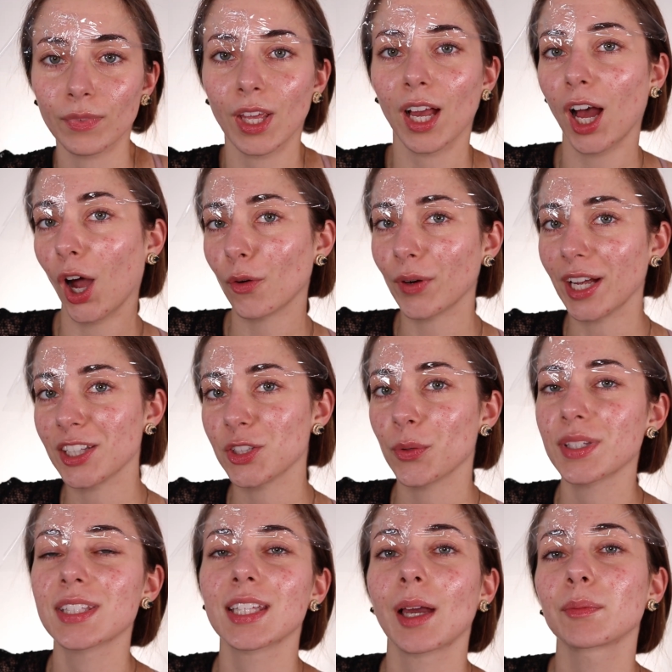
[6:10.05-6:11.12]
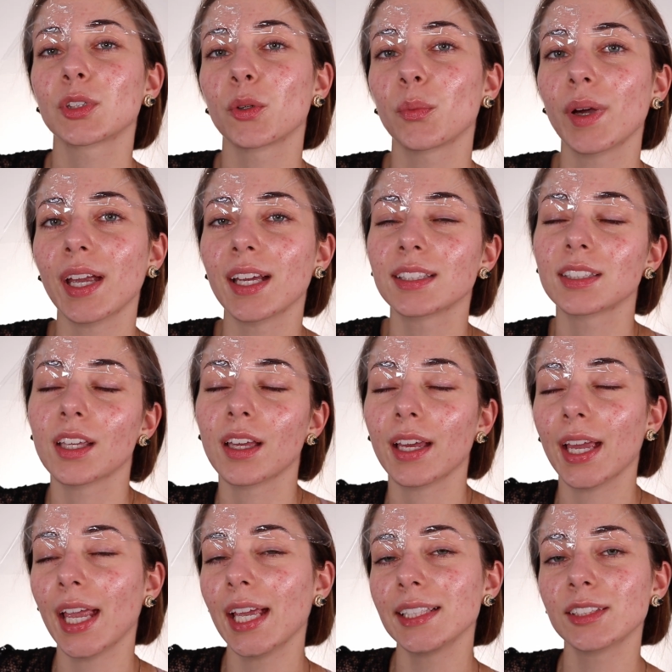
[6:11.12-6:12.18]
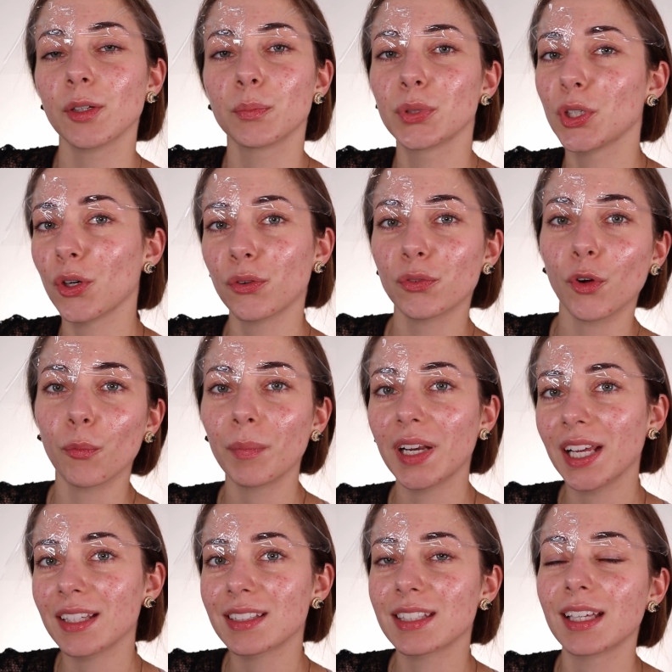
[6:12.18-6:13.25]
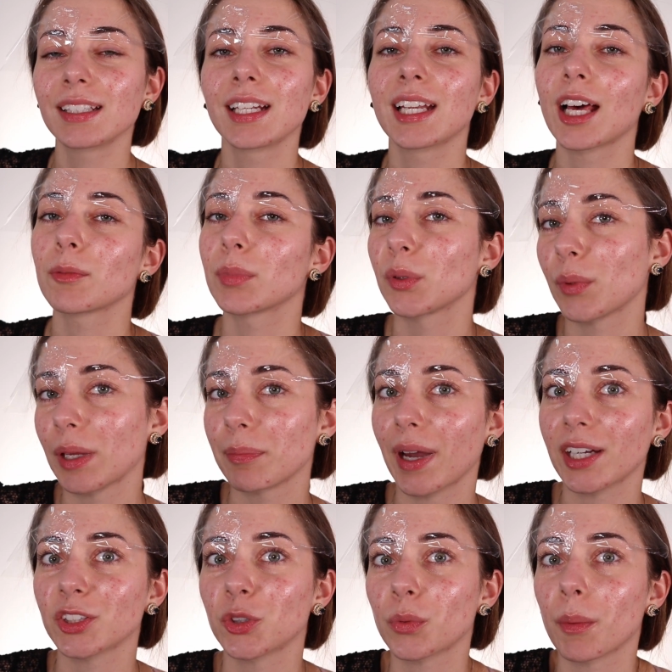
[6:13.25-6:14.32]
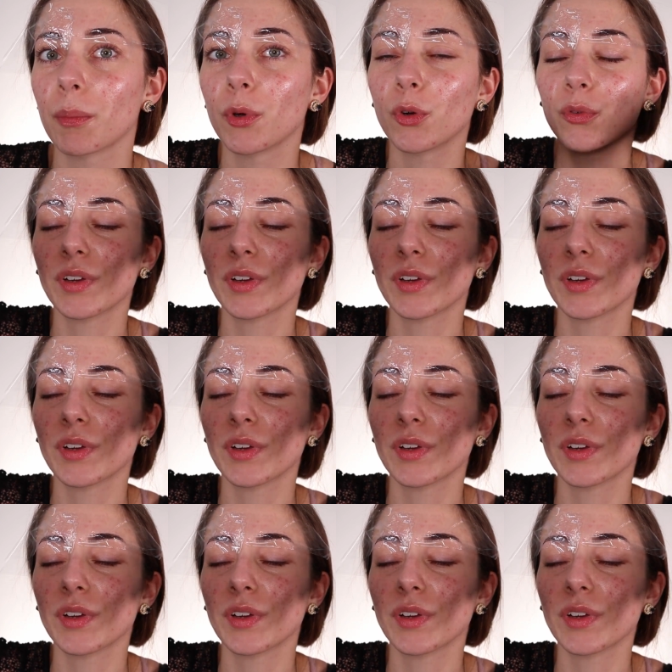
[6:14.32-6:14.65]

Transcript: All right, so it's time to wait 8 beautiful minutes and then I'll be right back to remove